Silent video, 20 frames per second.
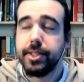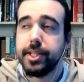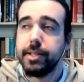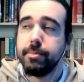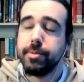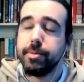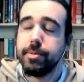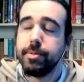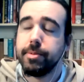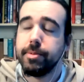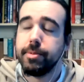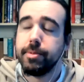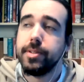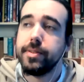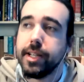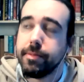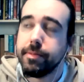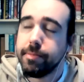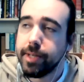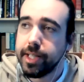He
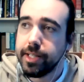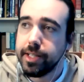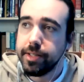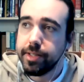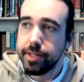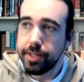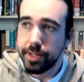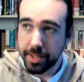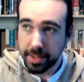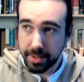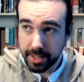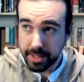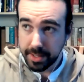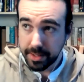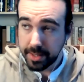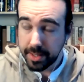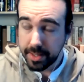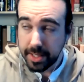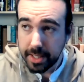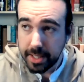proved that when,
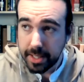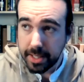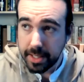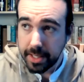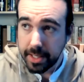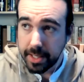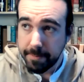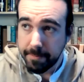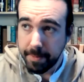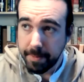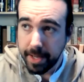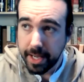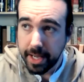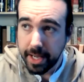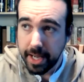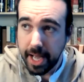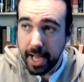during the uh,